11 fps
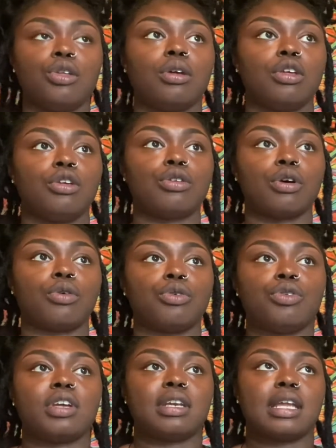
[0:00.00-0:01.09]

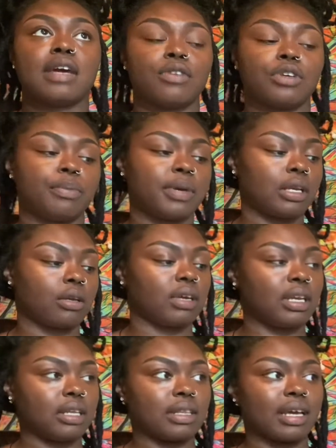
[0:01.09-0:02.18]
you can never depend on
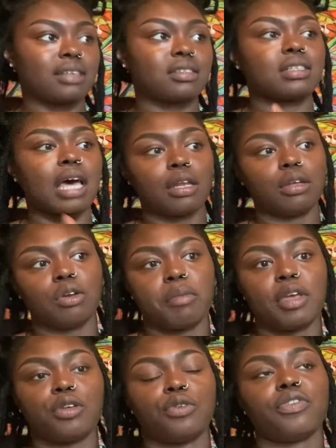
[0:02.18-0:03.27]
anything outside of you to
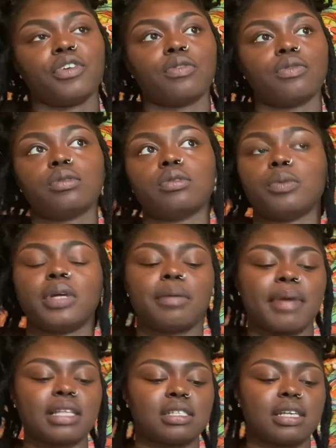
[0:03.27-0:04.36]
make you feel full. We get
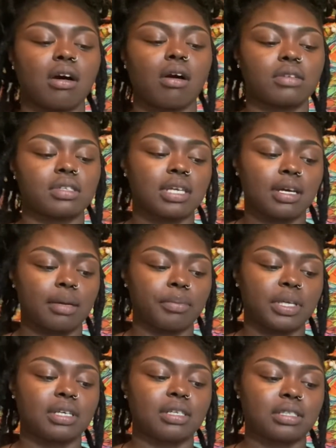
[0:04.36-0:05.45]
back to that all the time,
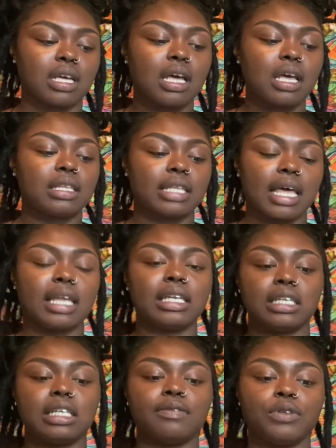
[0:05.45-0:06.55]
because that
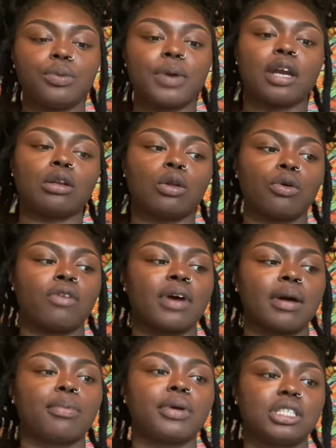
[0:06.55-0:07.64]
leaves you at a lower
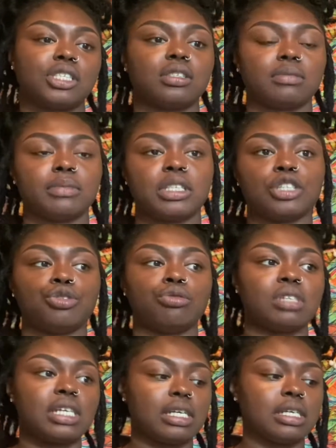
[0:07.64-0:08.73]
vibration, because you
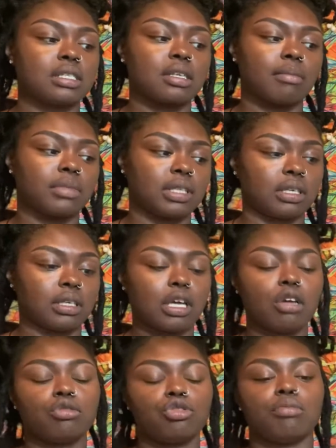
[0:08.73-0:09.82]
need
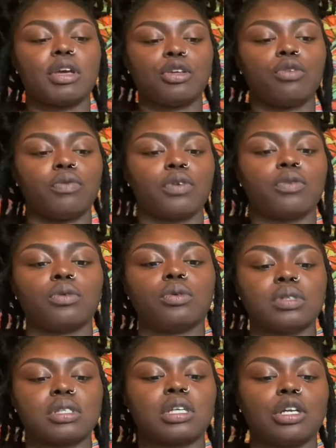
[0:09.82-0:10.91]
something to make you feel full
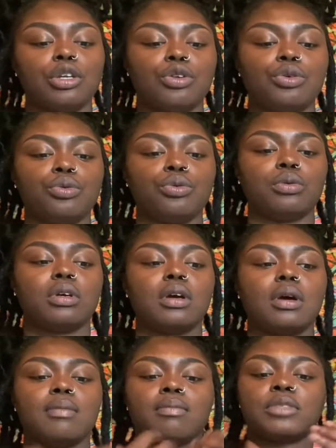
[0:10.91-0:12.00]
instead of
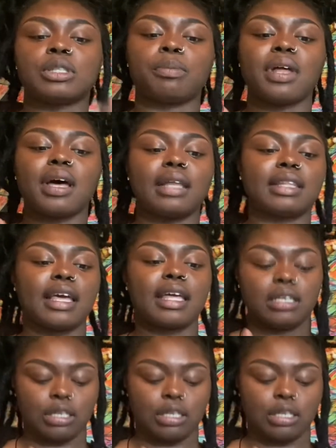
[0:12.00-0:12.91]
you supplying that